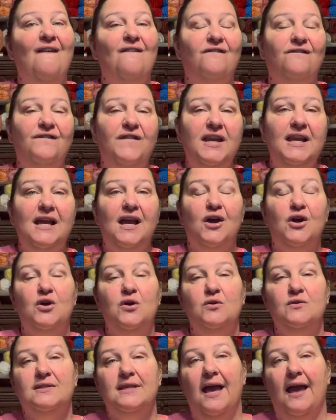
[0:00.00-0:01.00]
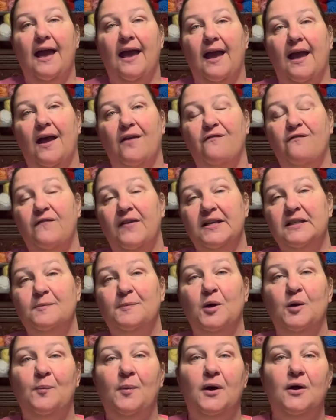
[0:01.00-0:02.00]
videos and
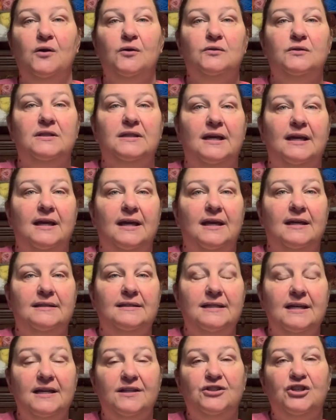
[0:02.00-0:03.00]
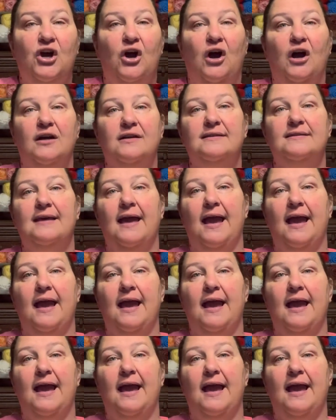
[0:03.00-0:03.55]
Facebook posts and TikToks